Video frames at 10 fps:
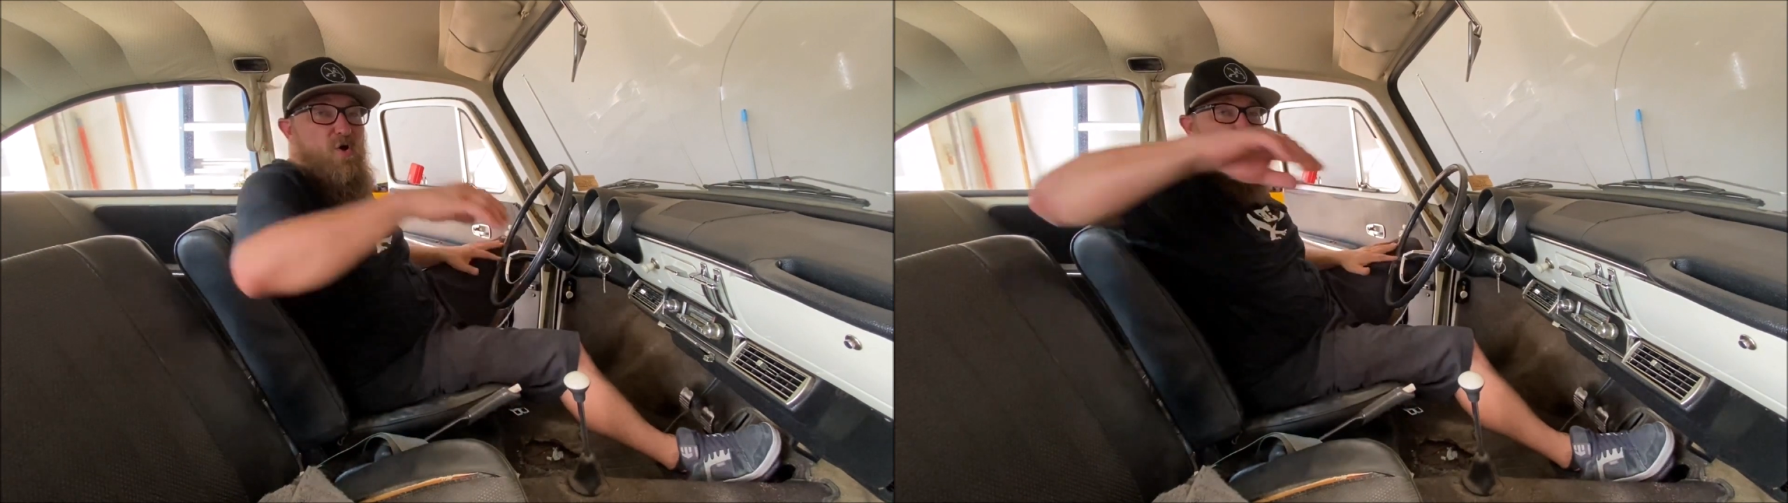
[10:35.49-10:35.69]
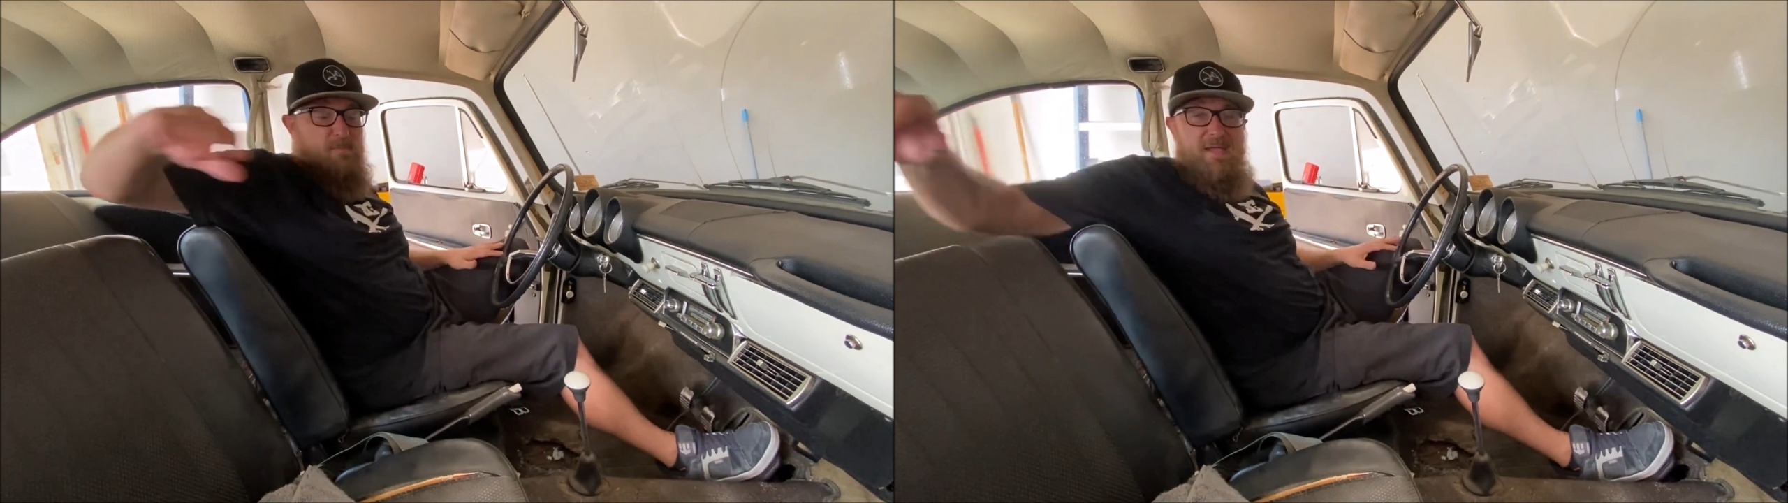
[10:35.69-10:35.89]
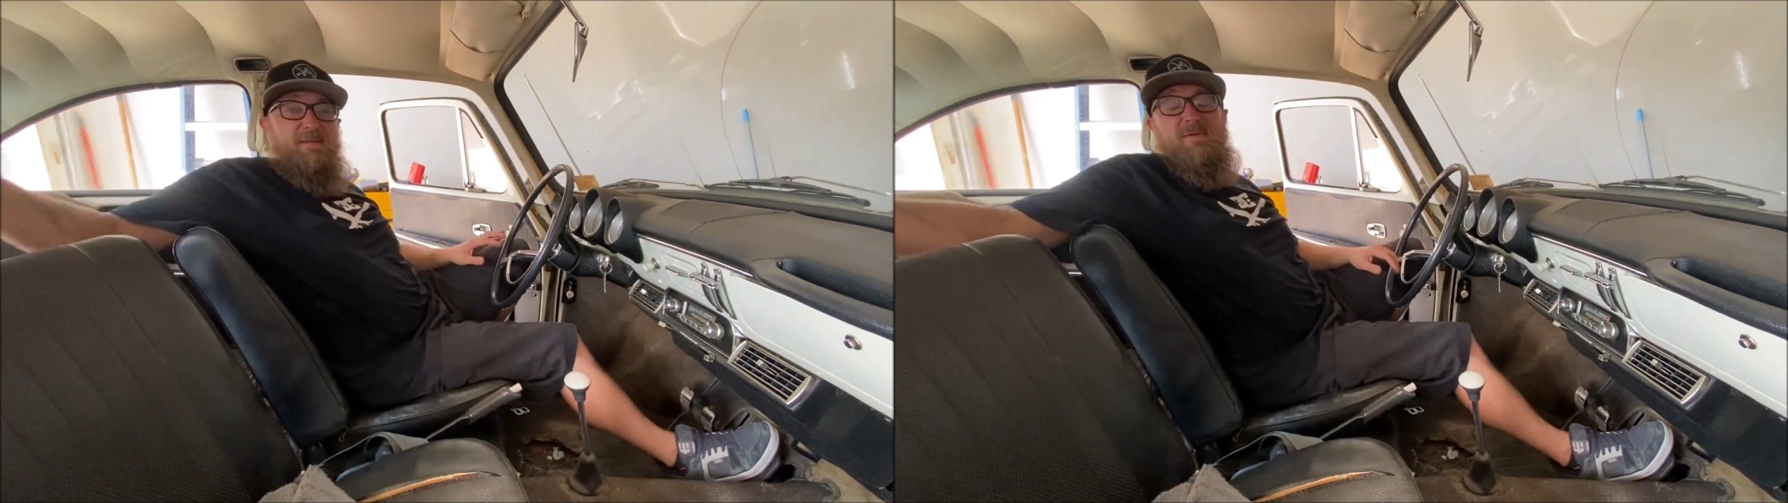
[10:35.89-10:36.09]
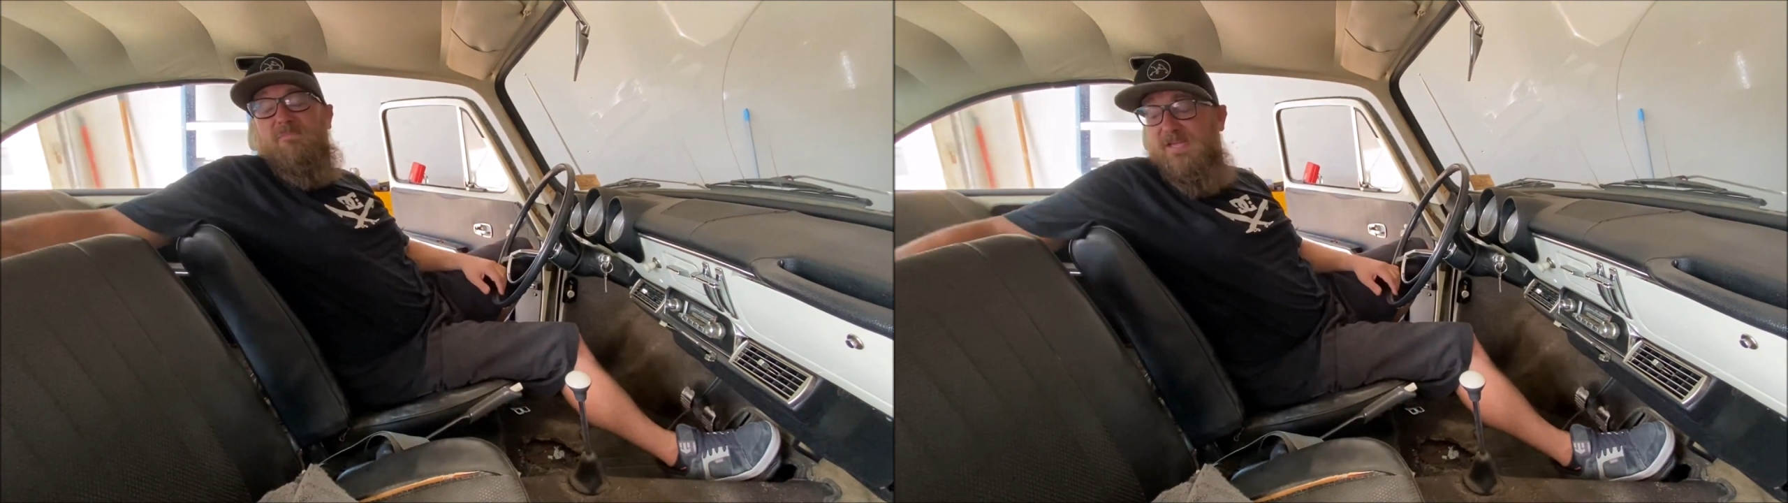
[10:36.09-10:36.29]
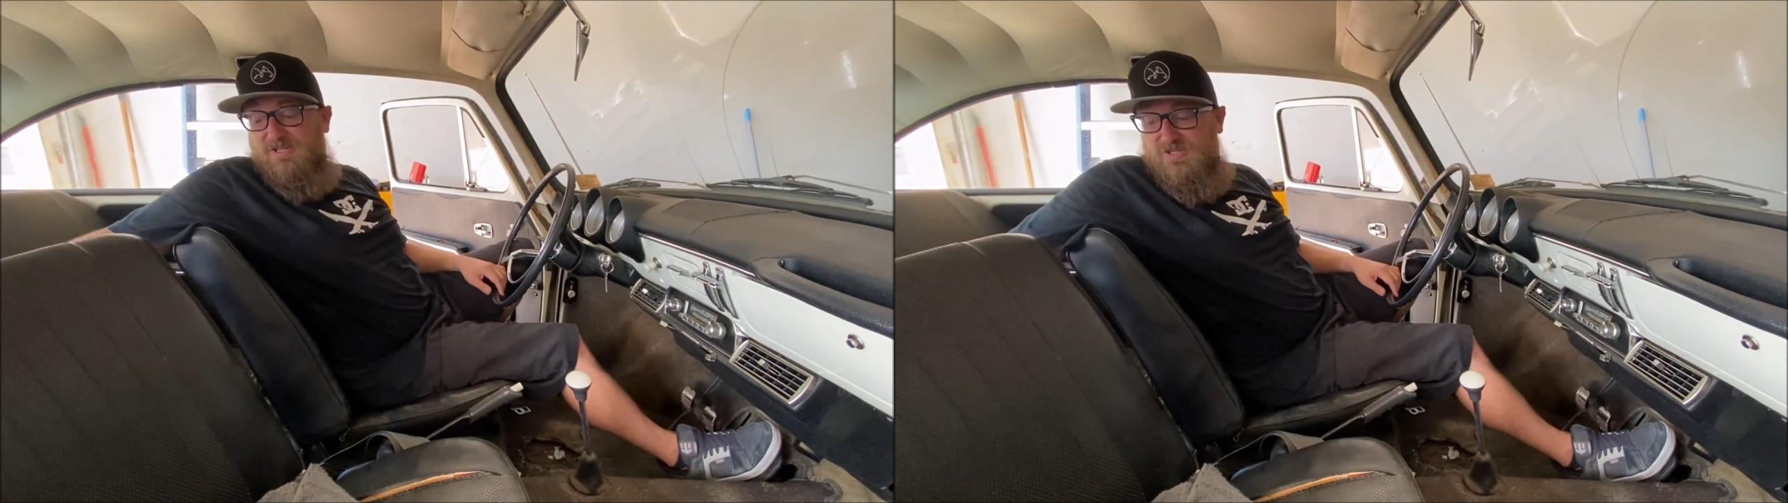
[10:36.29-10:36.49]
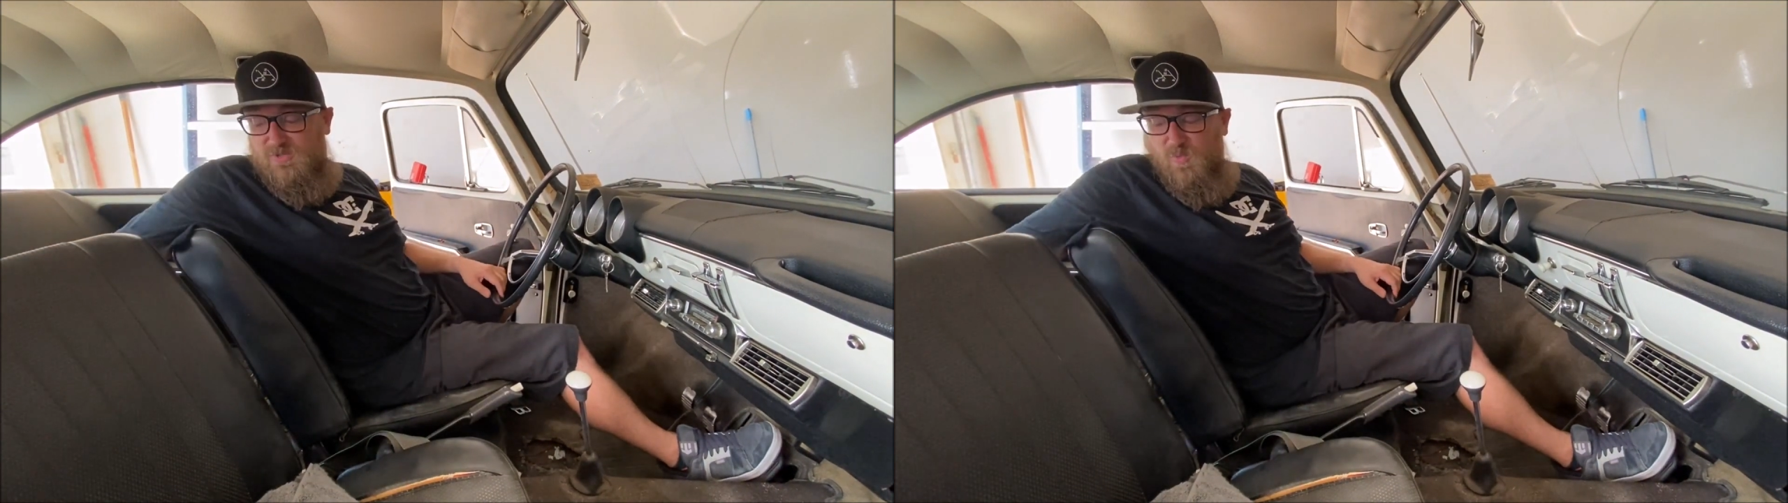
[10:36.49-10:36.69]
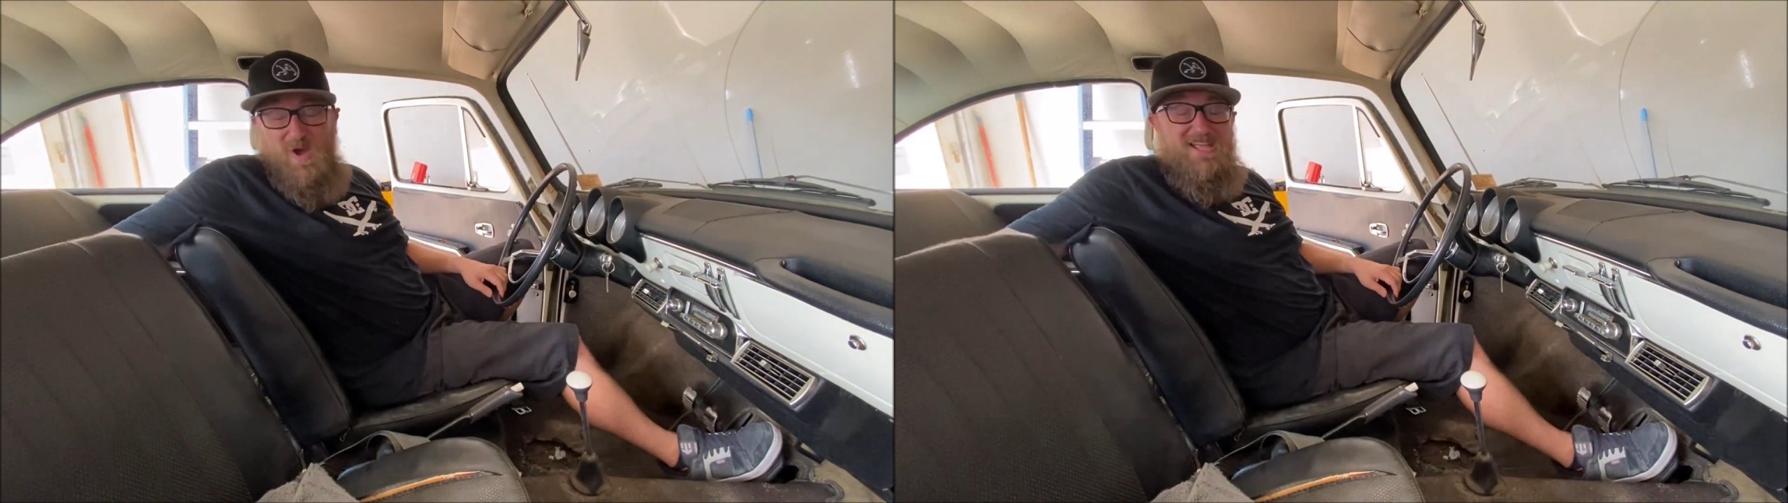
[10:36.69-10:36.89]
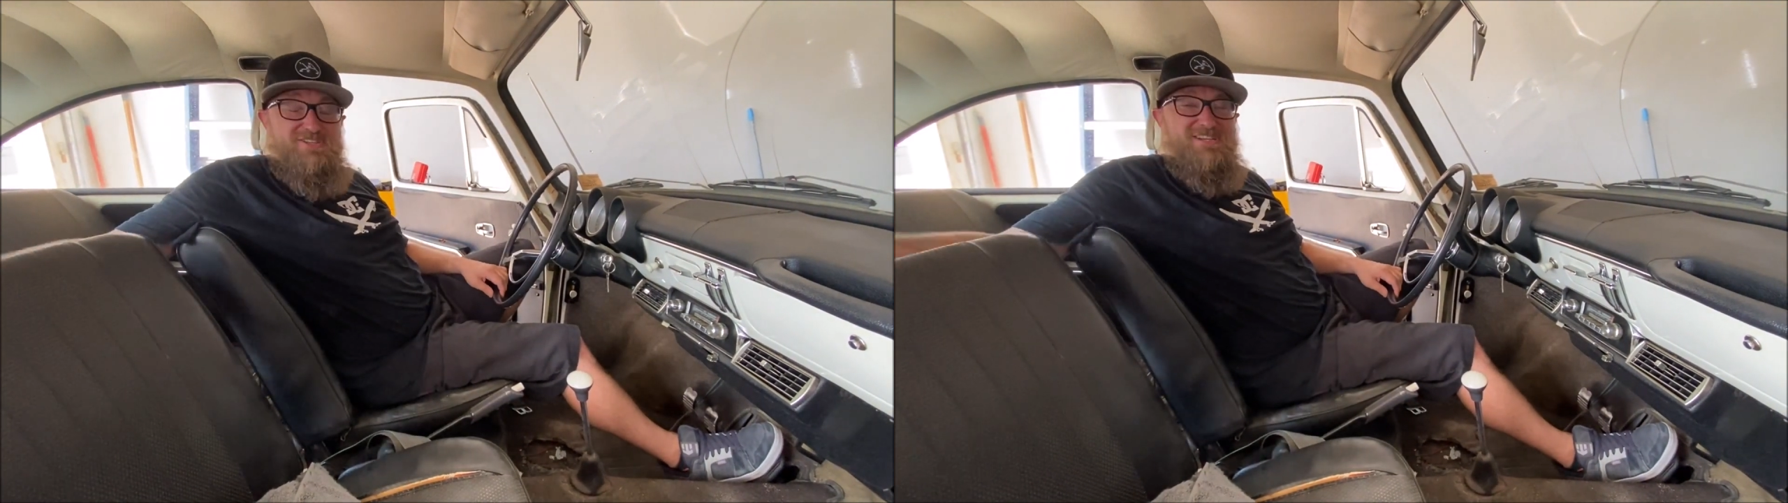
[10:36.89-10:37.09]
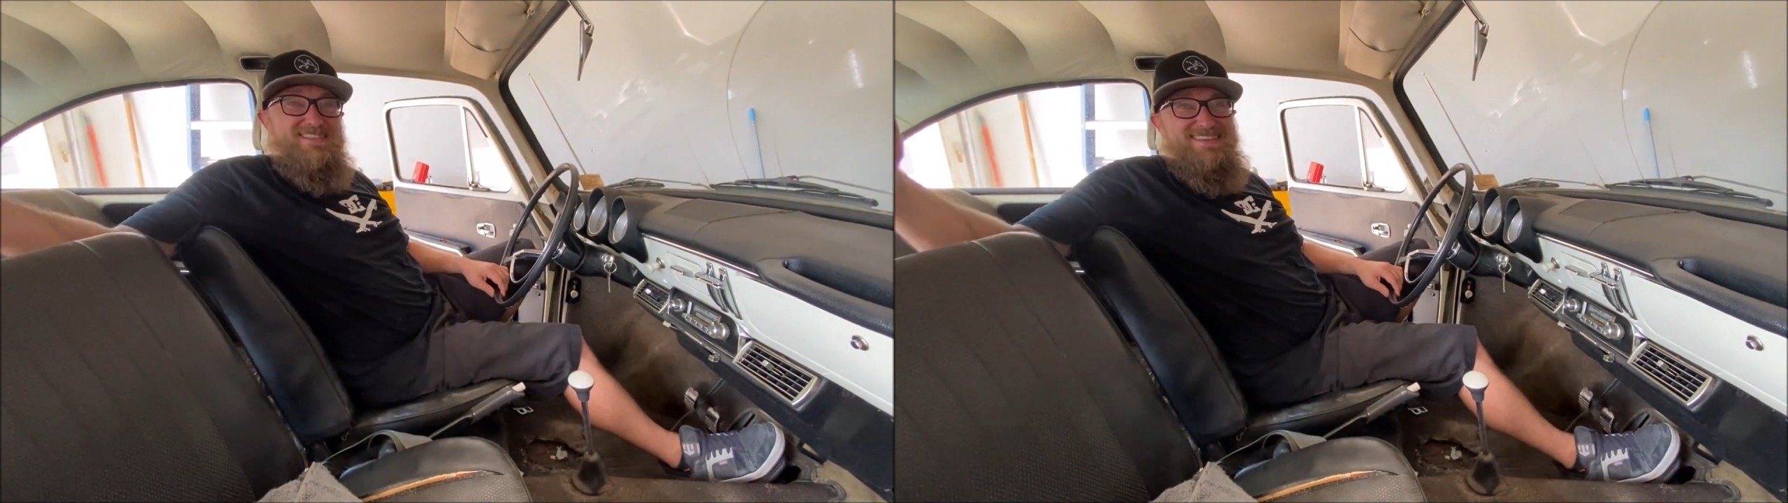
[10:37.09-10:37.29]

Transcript: Or maybe me just wedging